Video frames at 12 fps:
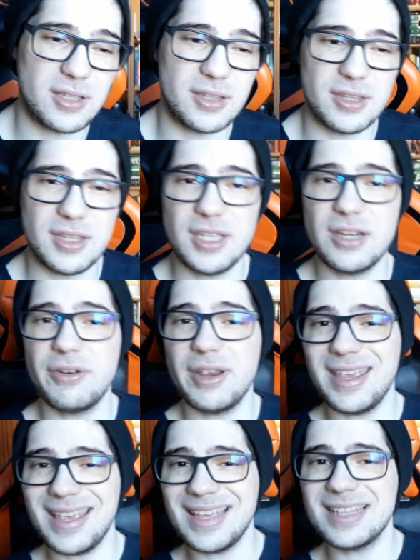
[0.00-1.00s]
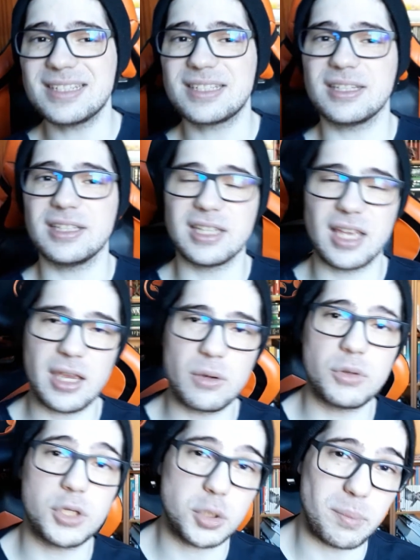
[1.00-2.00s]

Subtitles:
There is a language